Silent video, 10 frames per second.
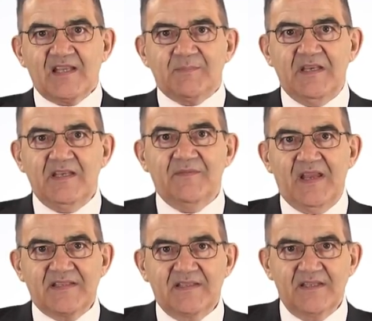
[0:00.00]
has been
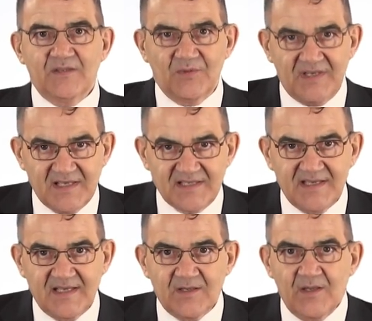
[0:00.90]
invested into real
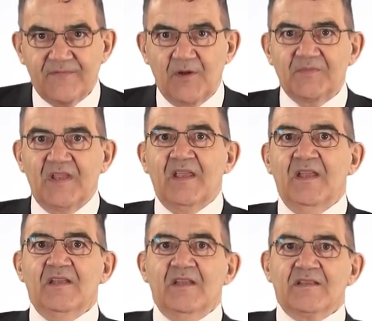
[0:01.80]
estate. From the
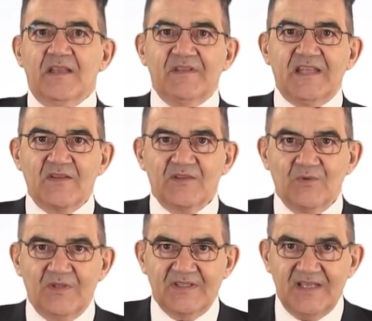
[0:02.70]

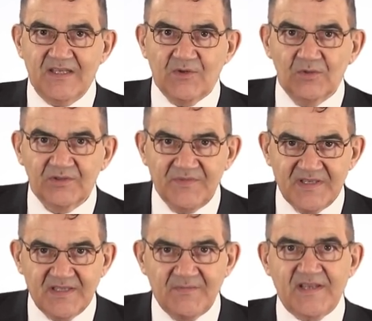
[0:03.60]
7,208 Golden
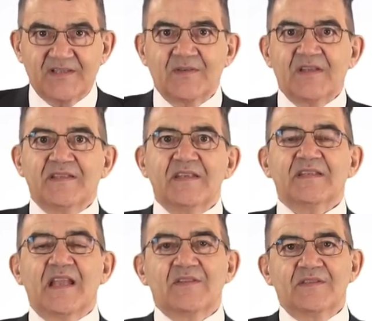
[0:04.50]
Visa investors,
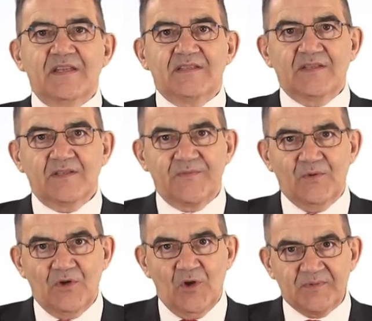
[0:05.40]

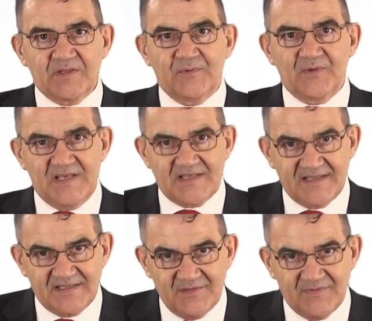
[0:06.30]
6,804 opted for real
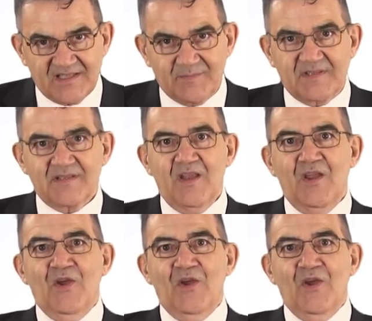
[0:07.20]
estate investments.